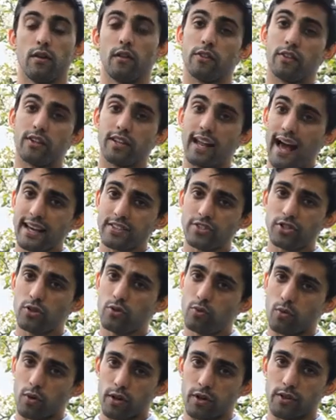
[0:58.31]
The last two
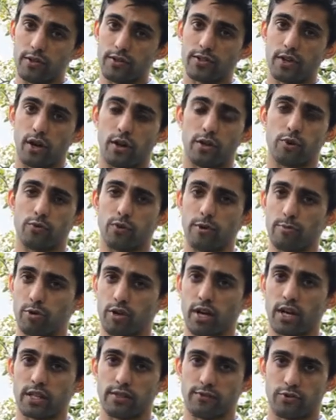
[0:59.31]
whorls are the
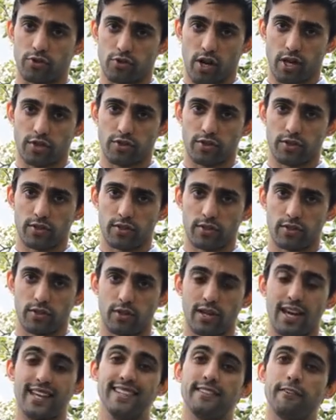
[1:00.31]
reproductive structures,
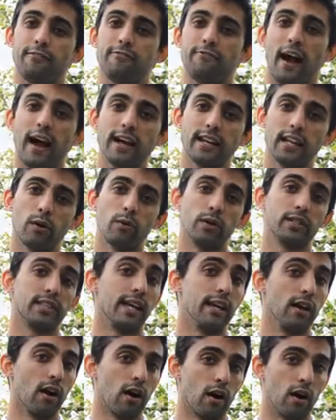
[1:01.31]
and defining what
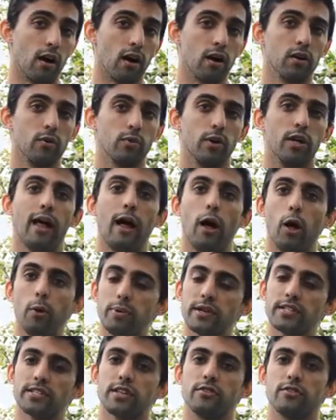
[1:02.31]
they are will help
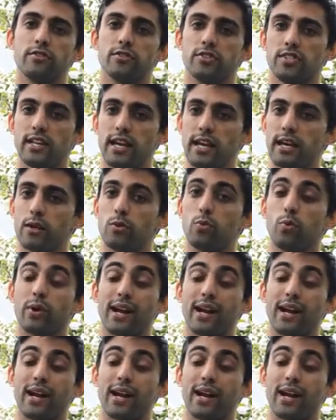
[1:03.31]
us understand